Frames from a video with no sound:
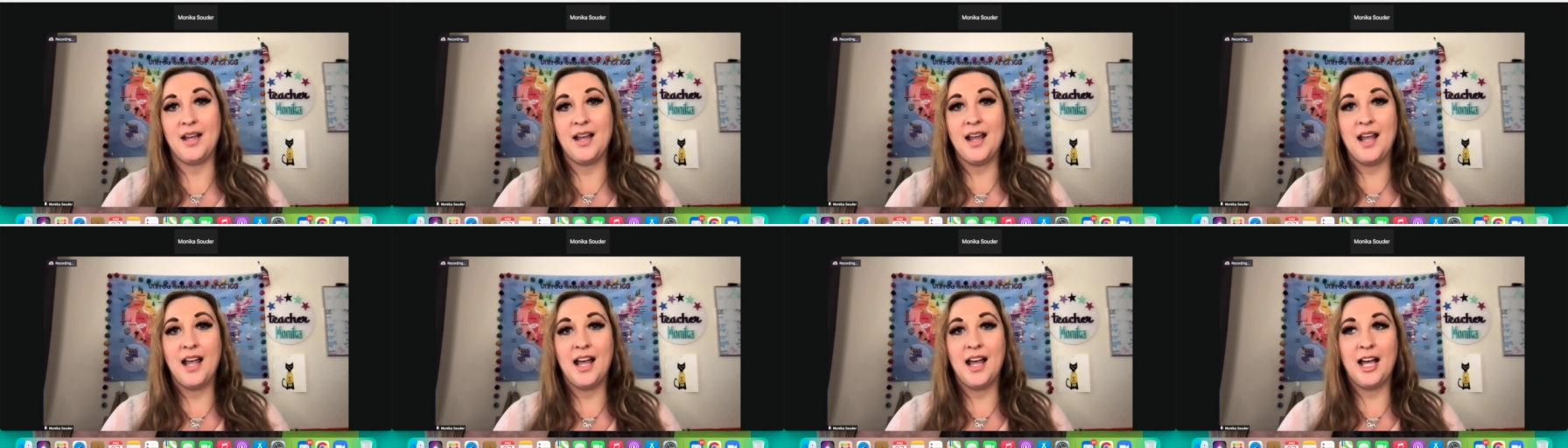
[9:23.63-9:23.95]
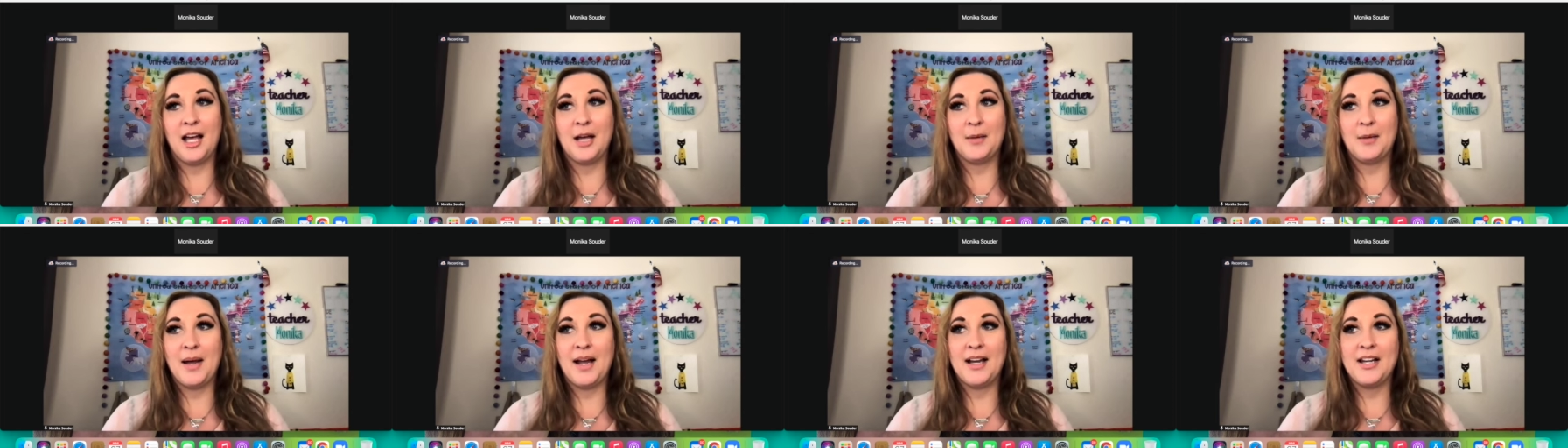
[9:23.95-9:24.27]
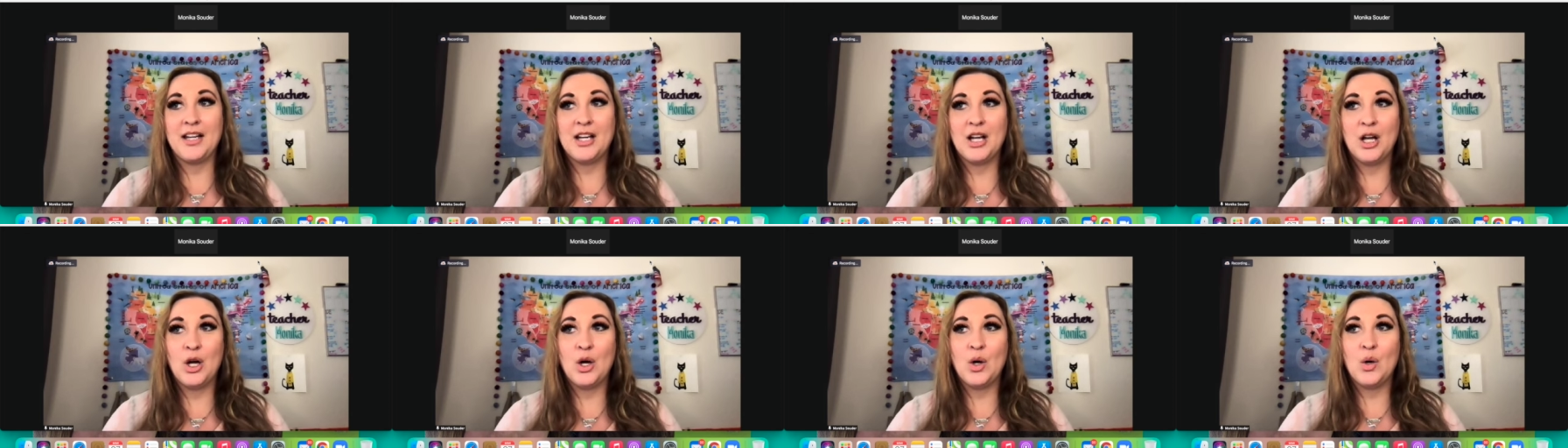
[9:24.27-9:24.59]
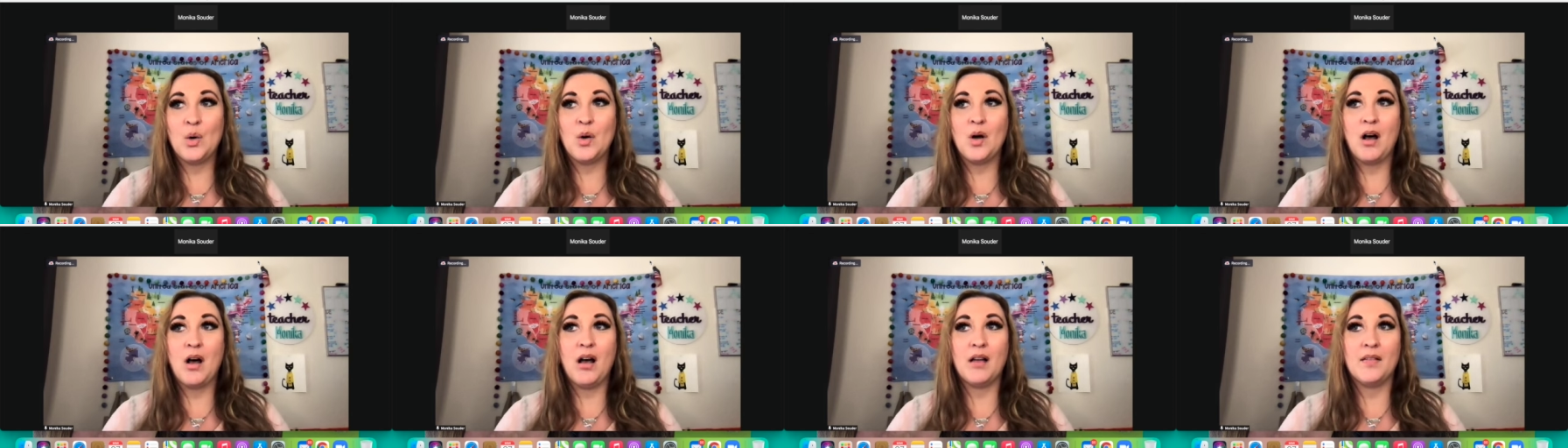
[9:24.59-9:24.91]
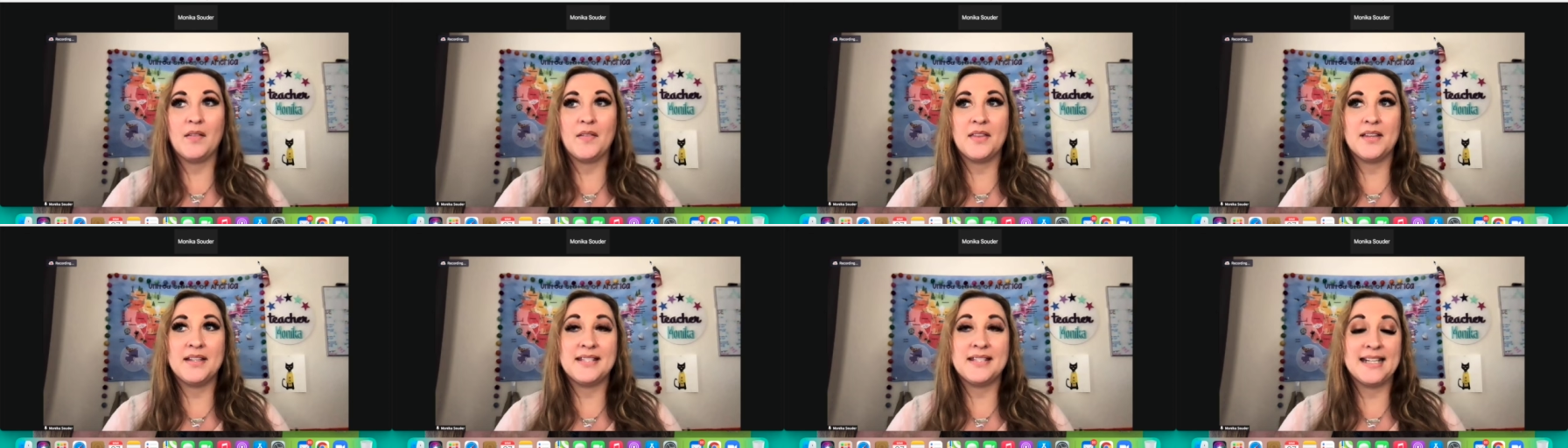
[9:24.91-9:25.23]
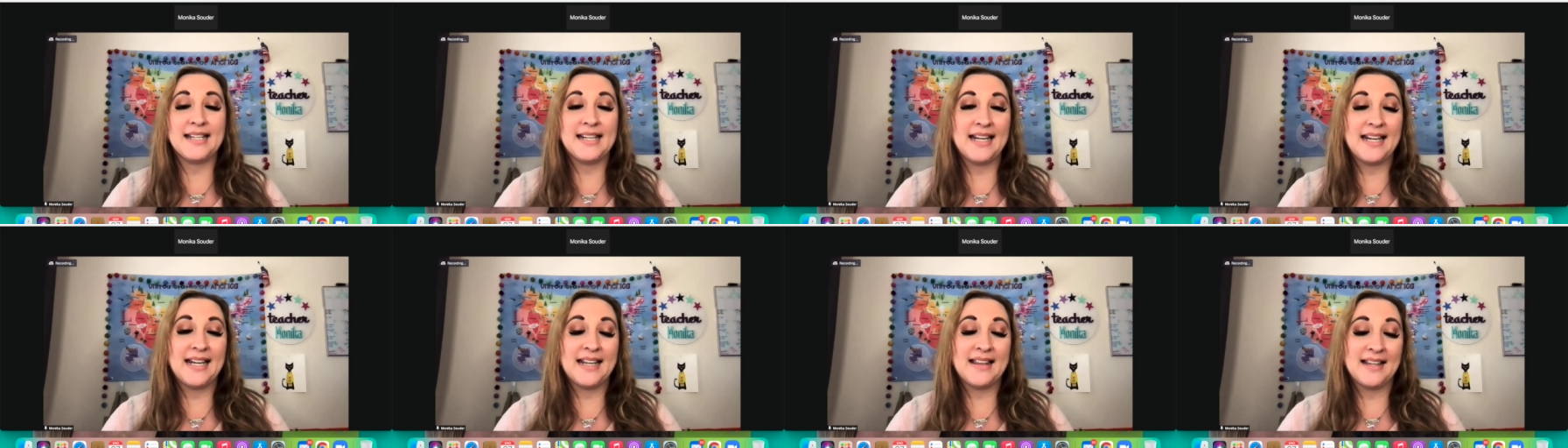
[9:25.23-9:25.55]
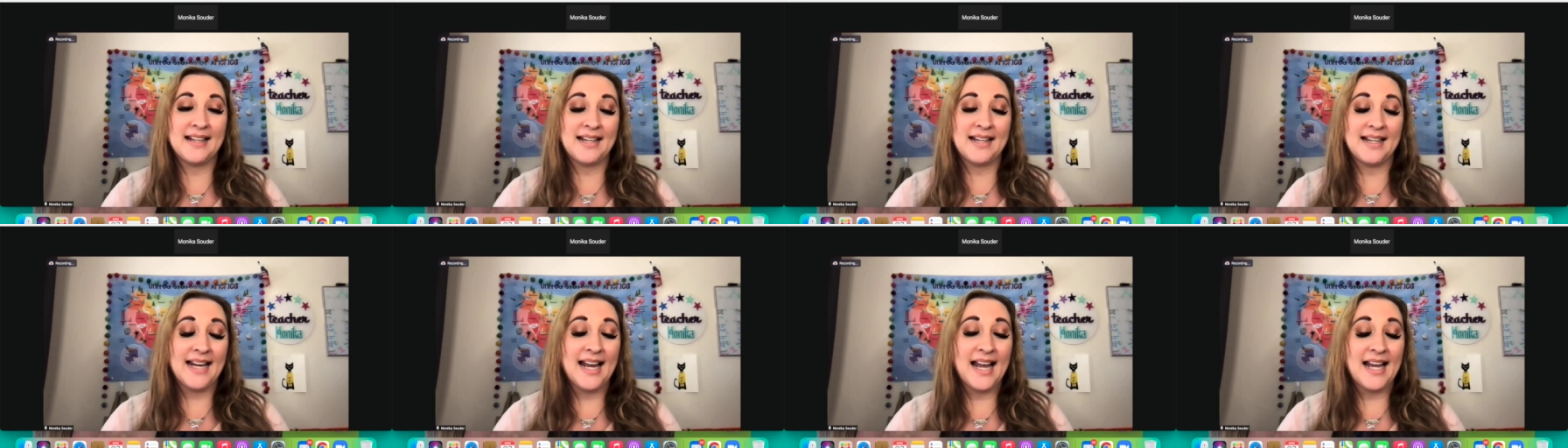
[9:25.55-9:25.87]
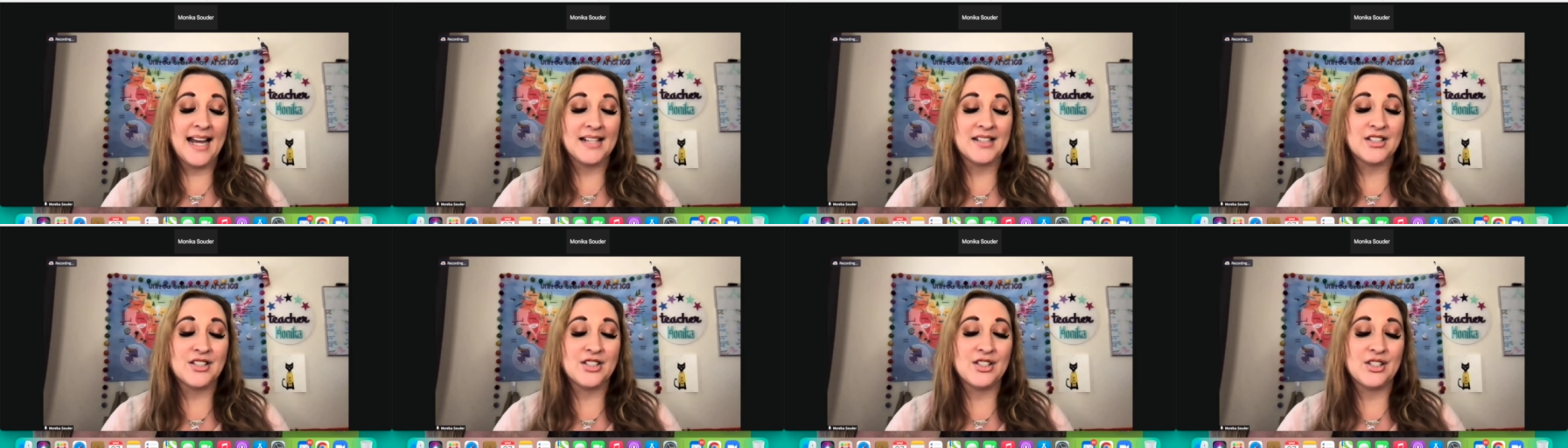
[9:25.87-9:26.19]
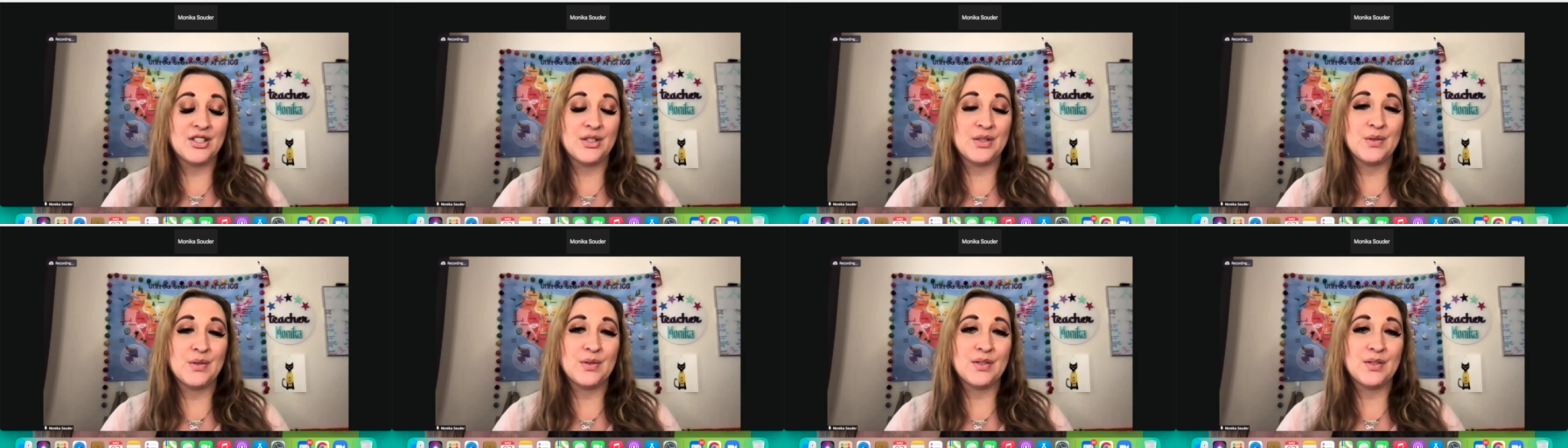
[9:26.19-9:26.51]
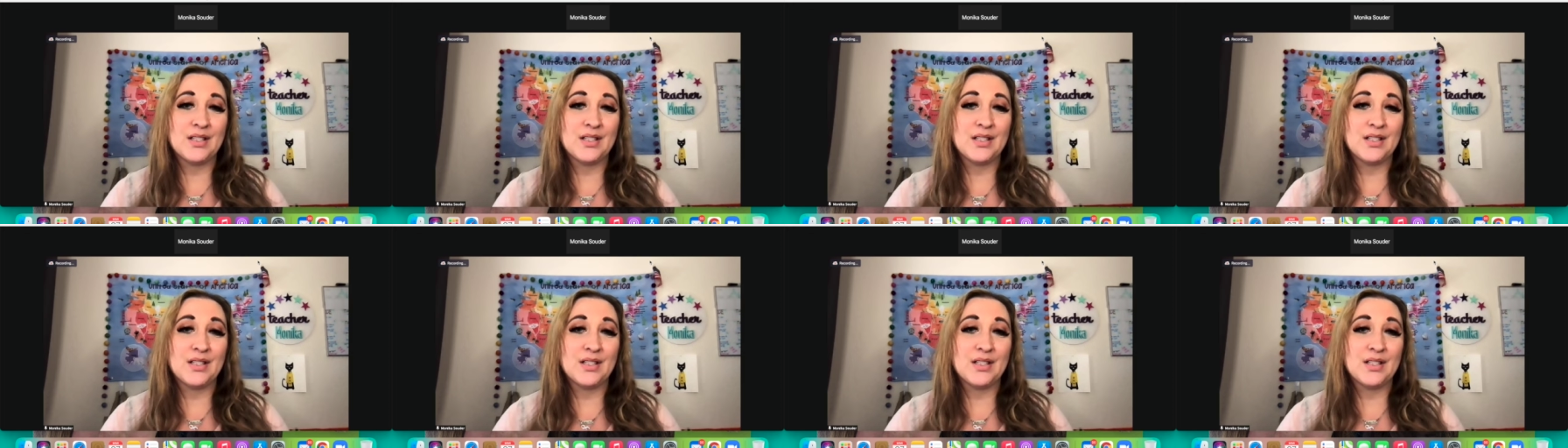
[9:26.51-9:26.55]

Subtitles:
I know all of the digging that I had to do